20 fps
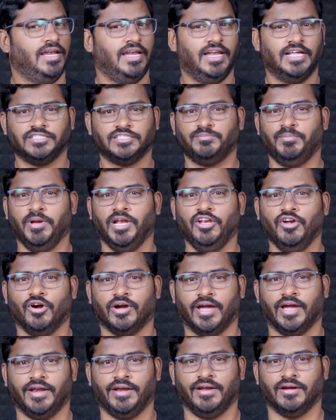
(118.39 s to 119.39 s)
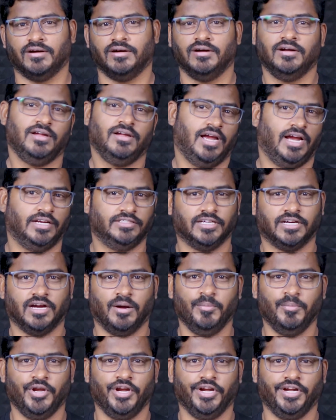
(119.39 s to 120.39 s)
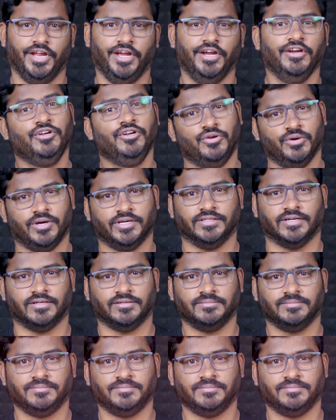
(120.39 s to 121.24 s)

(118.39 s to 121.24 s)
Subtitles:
Let's build your career and the community together.